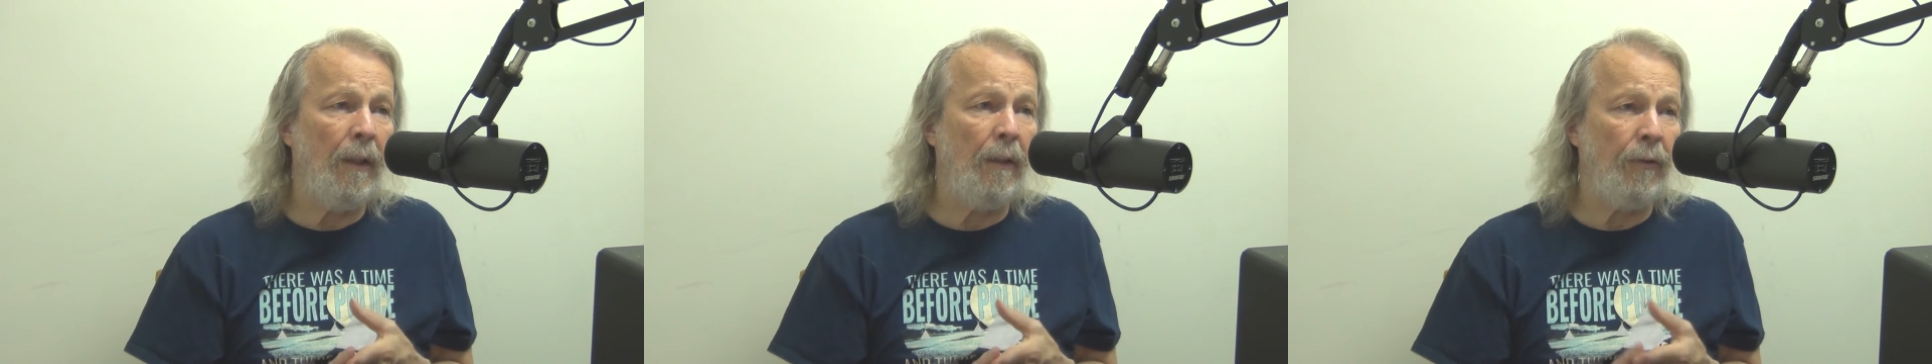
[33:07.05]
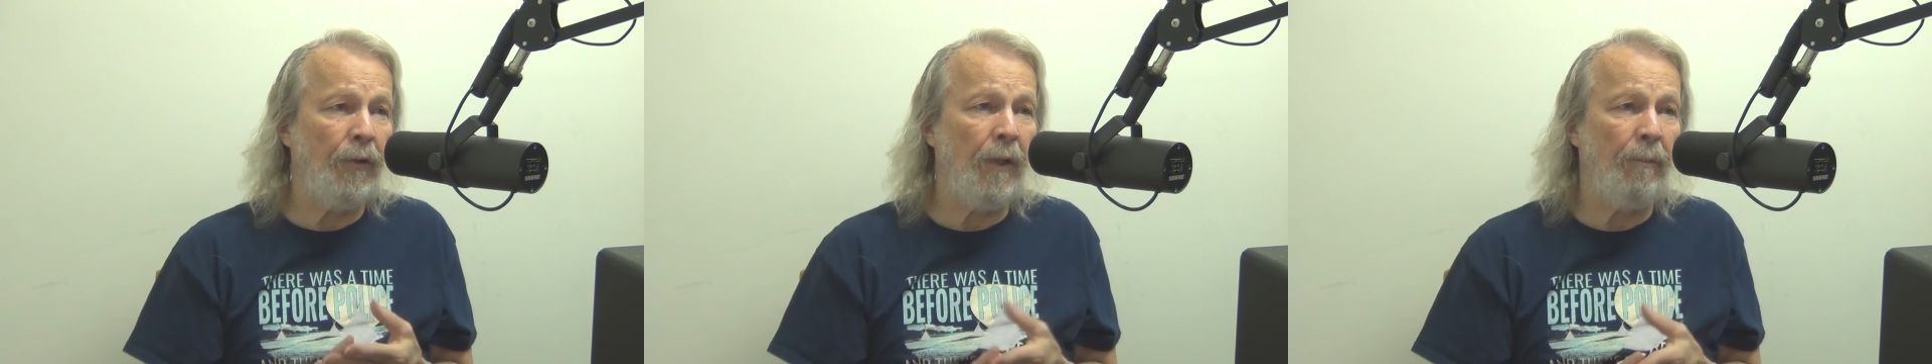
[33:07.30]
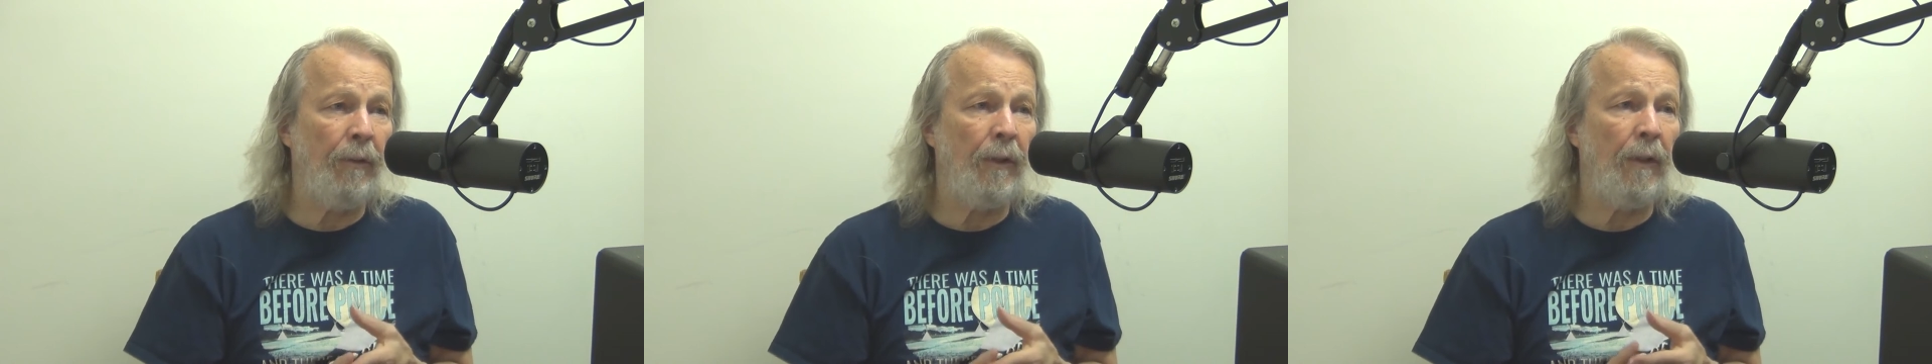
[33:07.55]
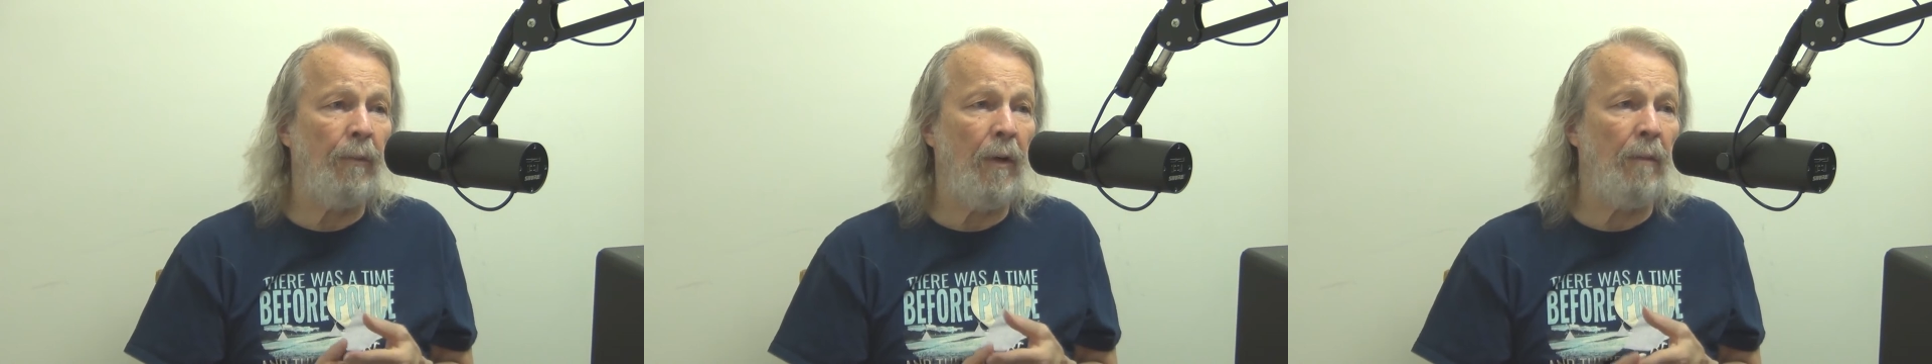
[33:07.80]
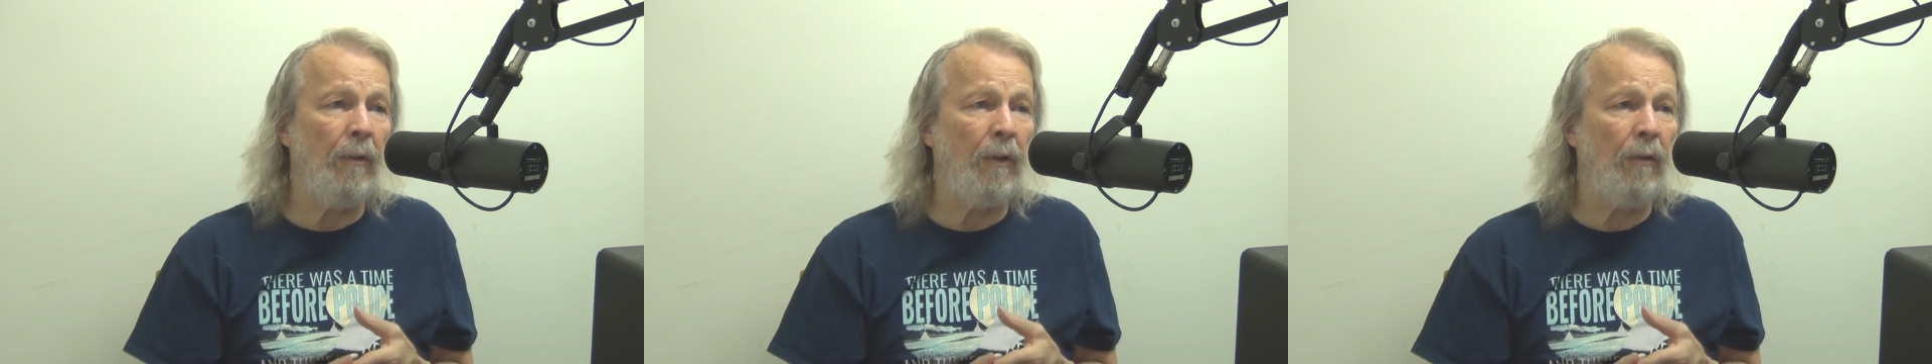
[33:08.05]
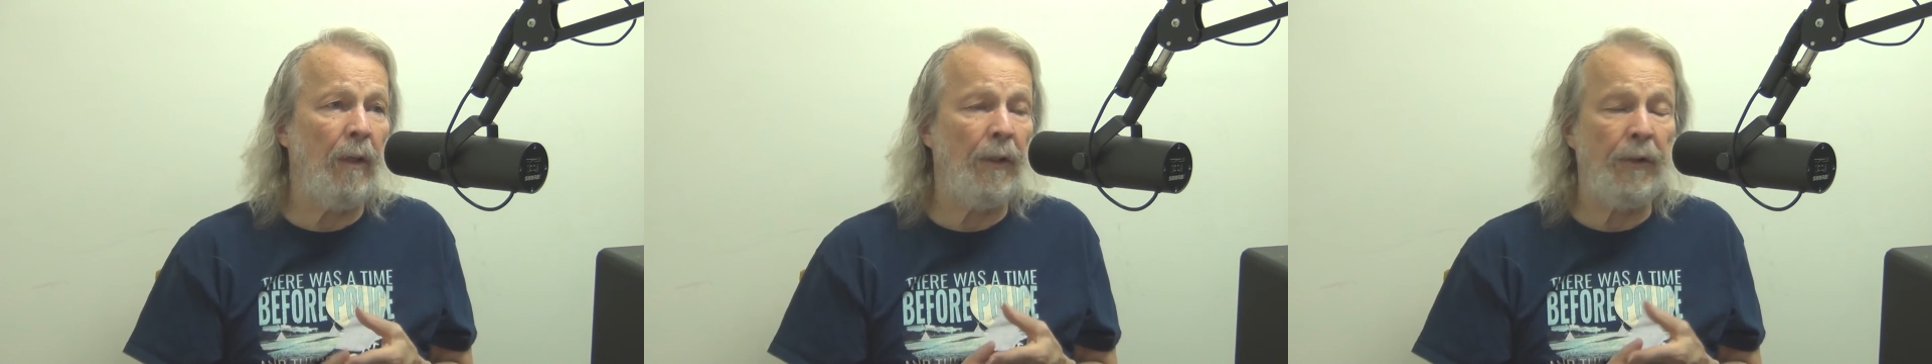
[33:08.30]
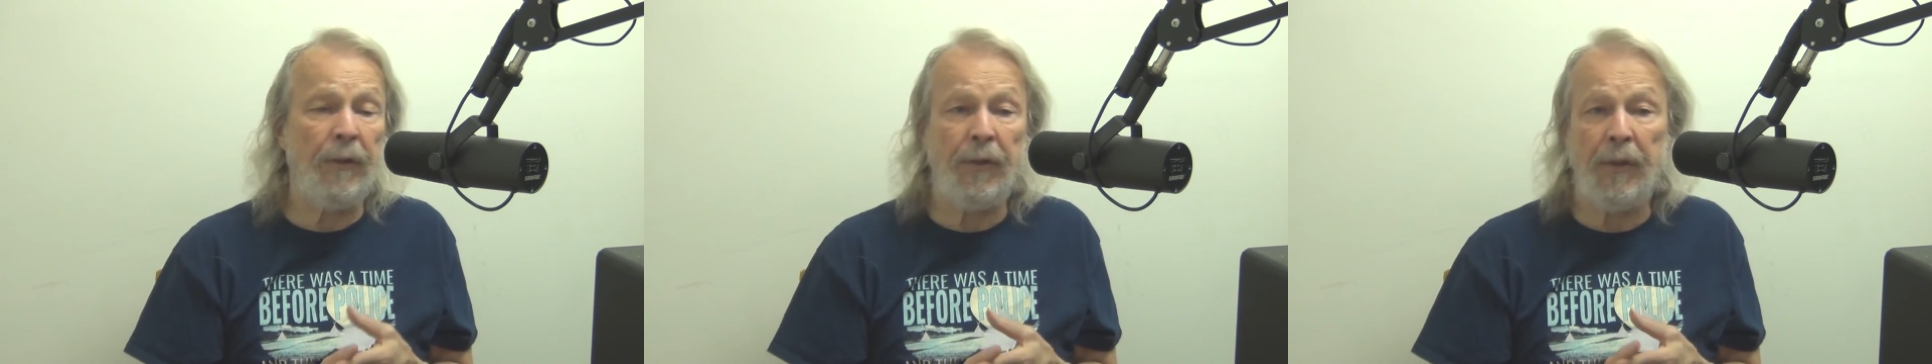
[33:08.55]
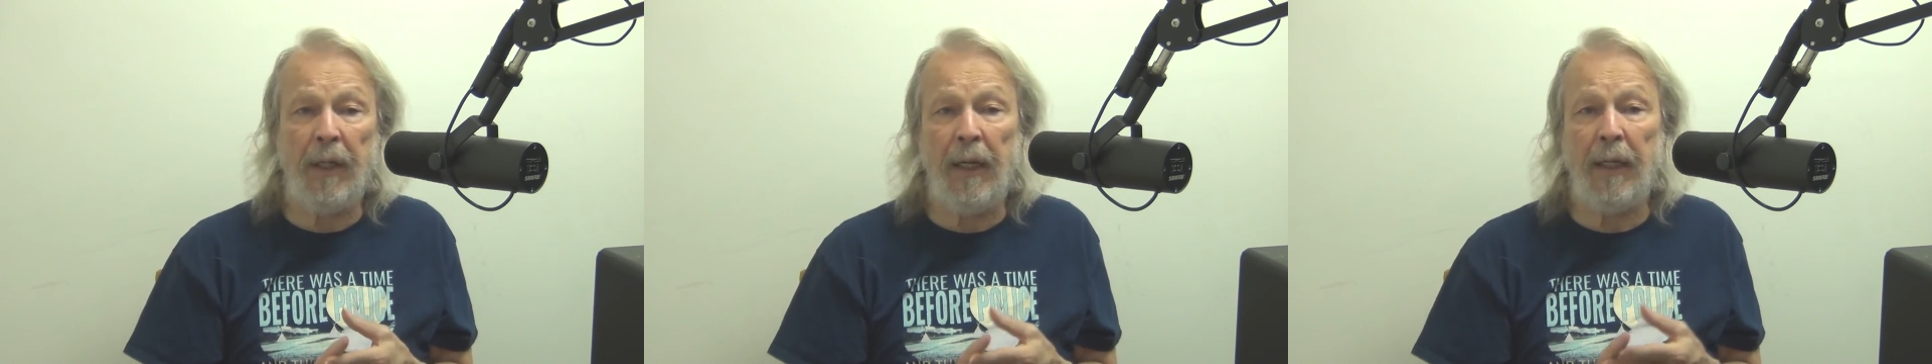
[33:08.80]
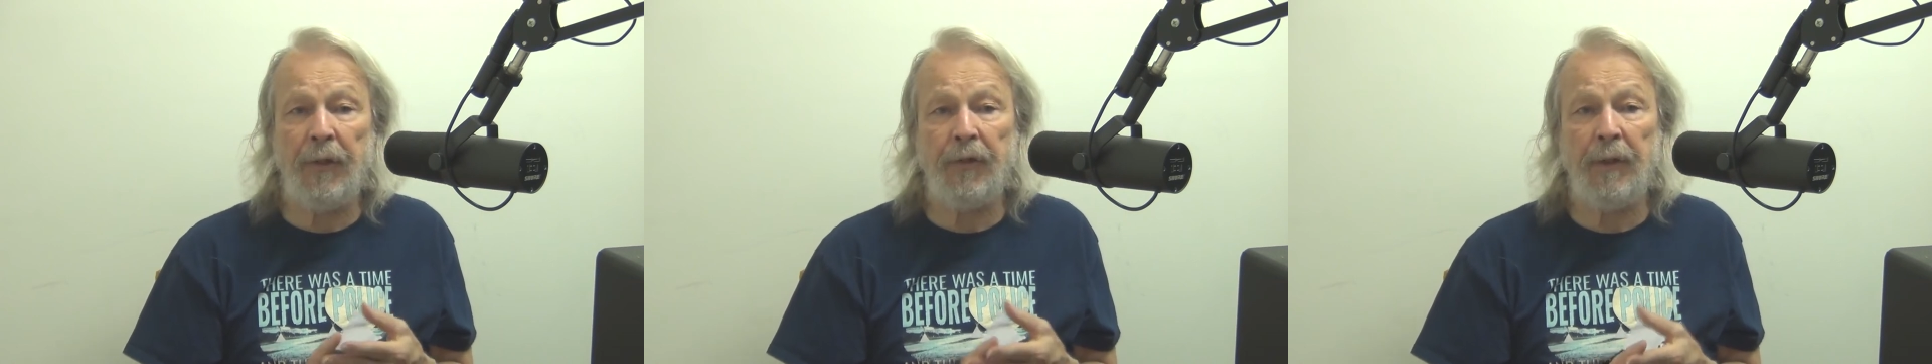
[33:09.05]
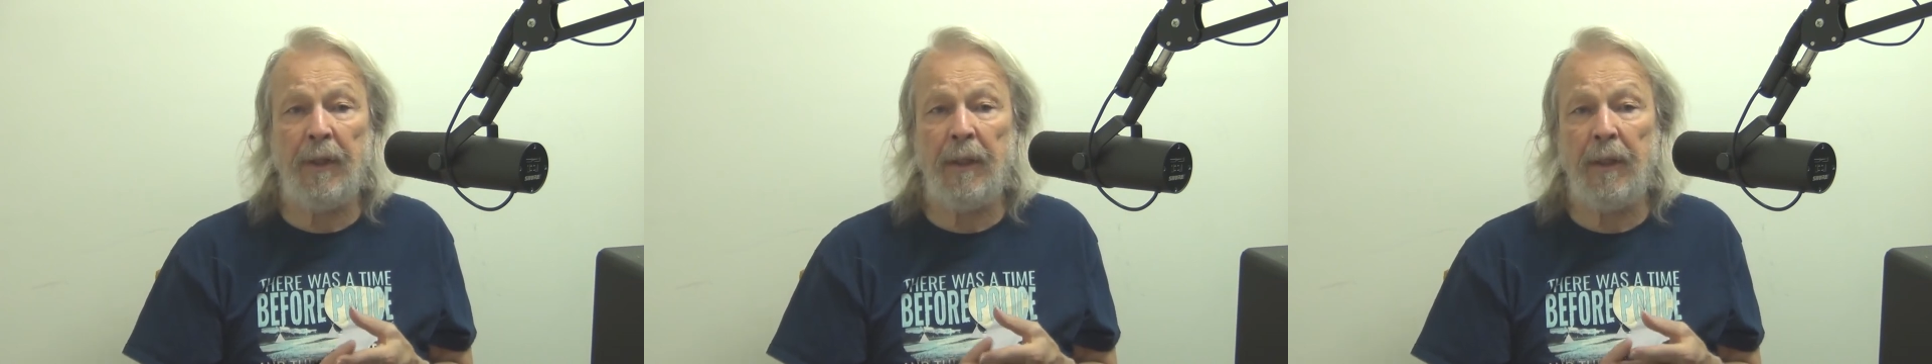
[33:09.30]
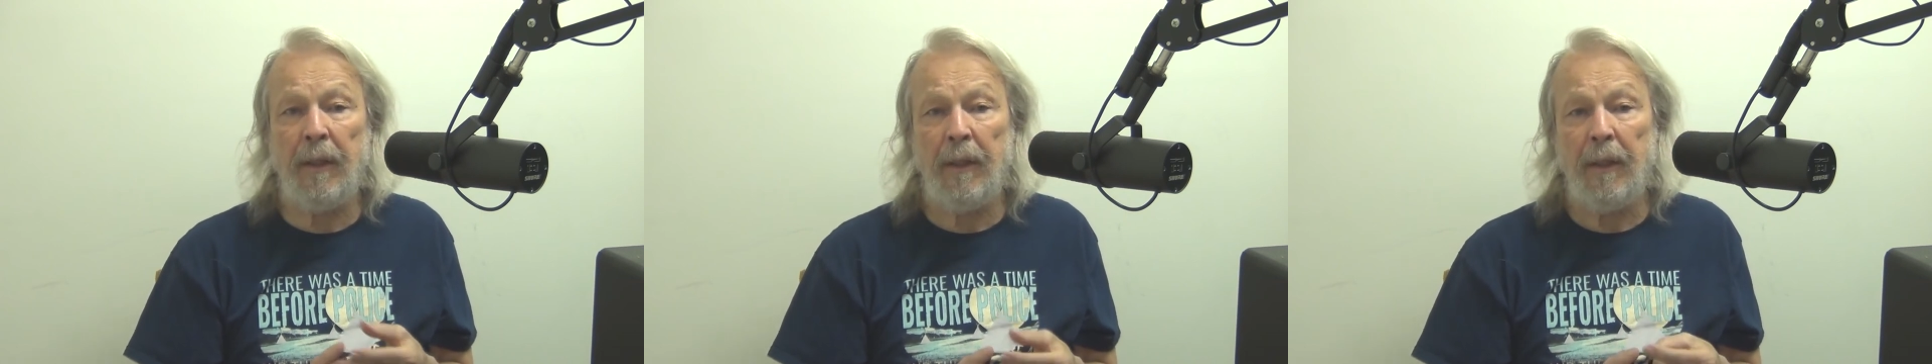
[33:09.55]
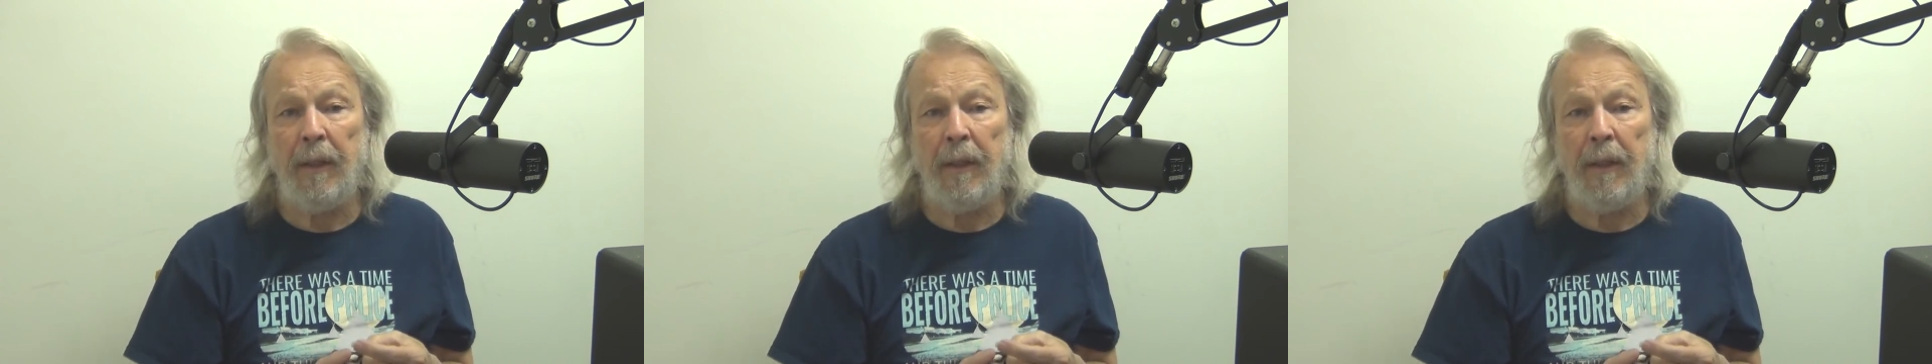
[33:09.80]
leadership at the Department of Corrections, asking,